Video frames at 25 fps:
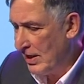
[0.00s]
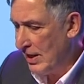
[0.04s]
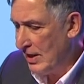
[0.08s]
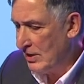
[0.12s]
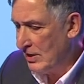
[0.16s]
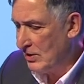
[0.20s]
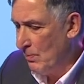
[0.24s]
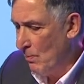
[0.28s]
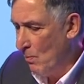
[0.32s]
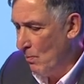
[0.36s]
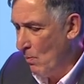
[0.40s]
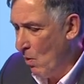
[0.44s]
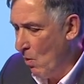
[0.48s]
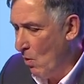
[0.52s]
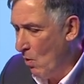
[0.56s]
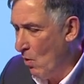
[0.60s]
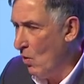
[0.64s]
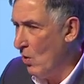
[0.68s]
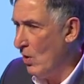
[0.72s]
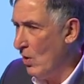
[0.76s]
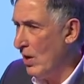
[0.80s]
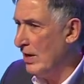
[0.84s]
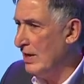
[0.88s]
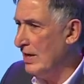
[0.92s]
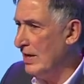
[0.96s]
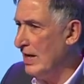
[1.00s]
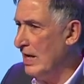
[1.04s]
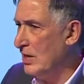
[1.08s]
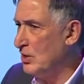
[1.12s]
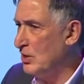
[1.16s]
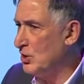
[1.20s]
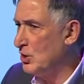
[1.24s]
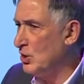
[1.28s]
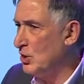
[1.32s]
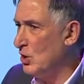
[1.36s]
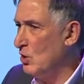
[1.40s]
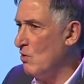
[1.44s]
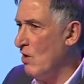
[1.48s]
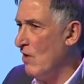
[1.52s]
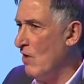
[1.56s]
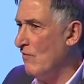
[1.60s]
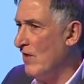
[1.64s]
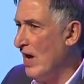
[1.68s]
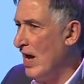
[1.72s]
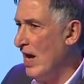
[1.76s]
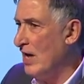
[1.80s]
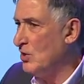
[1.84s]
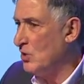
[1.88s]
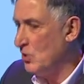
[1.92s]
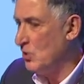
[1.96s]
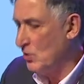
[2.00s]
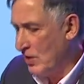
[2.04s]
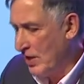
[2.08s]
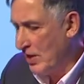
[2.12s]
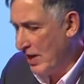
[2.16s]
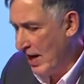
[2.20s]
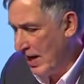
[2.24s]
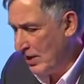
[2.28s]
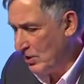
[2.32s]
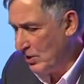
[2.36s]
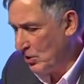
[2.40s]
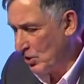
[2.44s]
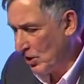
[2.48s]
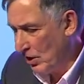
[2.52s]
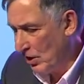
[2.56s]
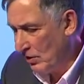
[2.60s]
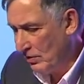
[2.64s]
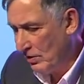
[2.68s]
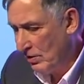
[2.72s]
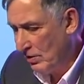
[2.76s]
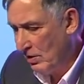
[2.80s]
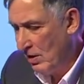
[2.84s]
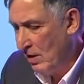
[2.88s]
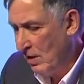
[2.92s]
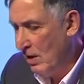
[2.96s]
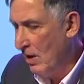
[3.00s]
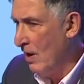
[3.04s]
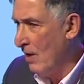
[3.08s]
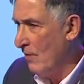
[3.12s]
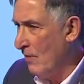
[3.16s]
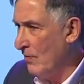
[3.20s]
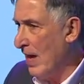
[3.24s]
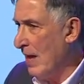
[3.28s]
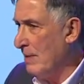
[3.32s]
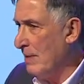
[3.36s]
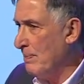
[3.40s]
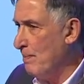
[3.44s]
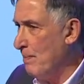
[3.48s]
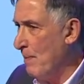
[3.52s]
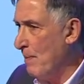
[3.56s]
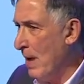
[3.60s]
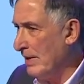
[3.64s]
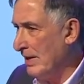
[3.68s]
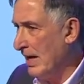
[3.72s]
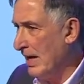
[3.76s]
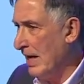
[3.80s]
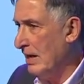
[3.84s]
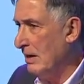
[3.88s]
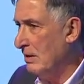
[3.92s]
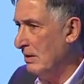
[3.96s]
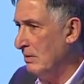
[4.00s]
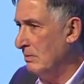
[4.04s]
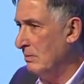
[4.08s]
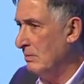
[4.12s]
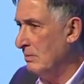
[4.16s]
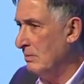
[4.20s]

is more an issue of education than money.